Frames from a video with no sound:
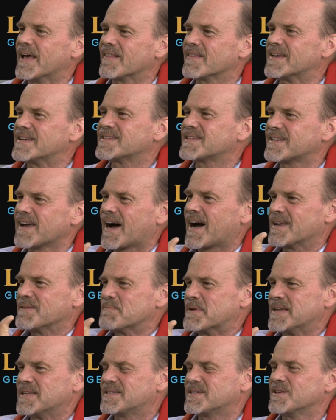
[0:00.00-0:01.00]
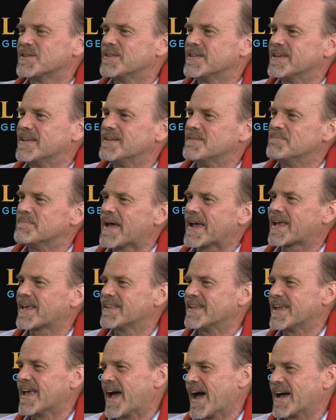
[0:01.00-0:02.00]
at least got me to the
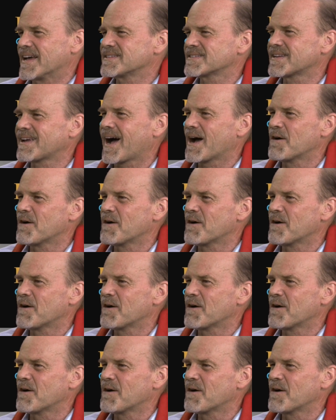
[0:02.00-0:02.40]
making the ask.